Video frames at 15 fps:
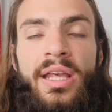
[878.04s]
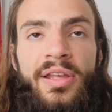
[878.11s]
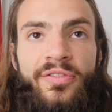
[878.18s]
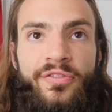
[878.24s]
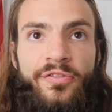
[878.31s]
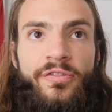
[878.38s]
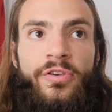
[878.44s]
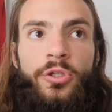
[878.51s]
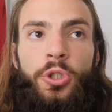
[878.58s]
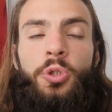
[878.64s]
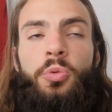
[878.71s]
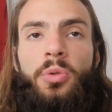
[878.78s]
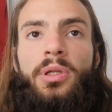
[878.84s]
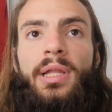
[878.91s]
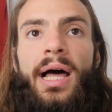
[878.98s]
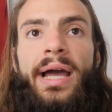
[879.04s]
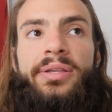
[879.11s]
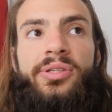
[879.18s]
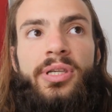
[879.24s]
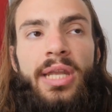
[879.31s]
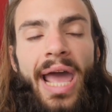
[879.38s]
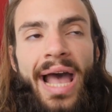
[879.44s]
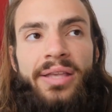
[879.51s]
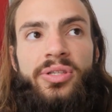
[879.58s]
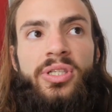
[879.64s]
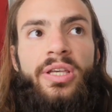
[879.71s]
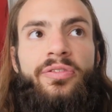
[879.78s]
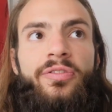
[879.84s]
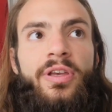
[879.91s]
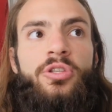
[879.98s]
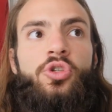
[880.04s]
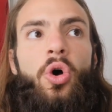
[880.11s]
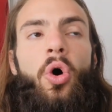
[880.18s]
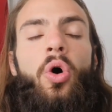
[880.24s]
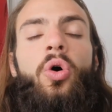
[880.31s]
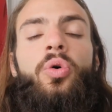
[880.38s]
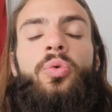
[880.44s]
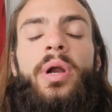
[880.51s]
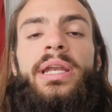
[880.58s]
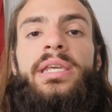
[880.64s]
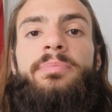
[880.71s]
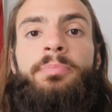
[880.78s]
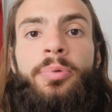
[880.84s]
Visualize it as if it's already